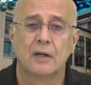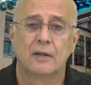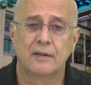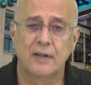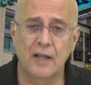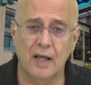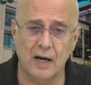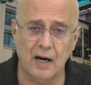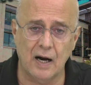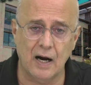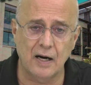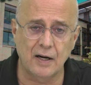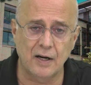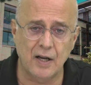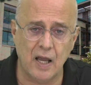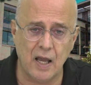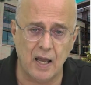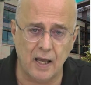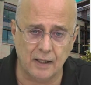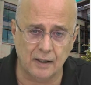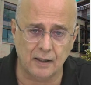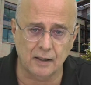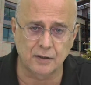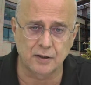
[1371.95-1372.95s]
That are the
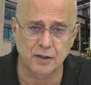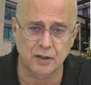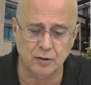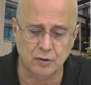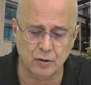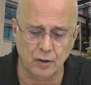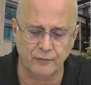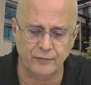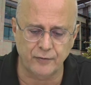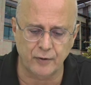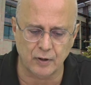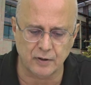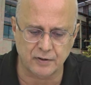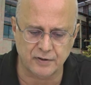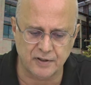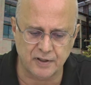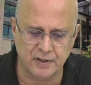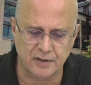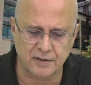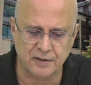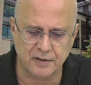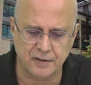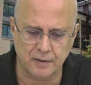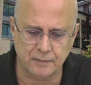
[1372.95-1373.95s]
energies of your
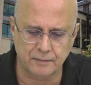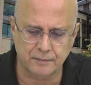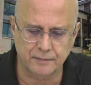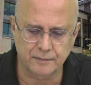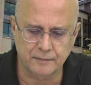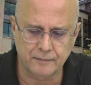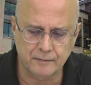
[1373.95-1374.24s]
system.